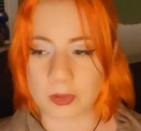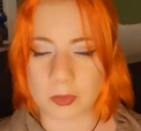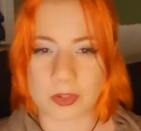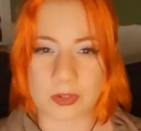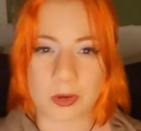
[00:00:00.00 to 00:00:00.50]

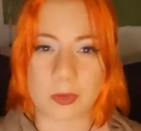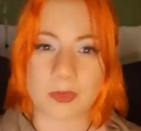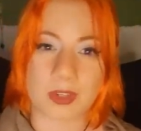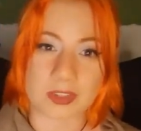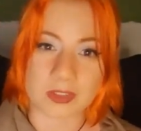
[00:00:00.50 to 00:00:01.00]
or you're
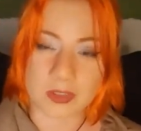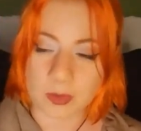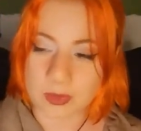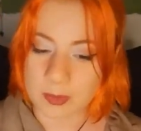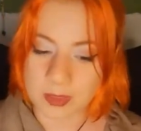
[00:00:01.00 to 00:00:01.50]
going very
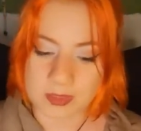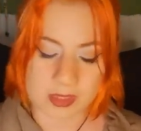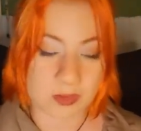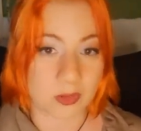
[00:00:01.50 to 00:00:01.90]
slowly about things,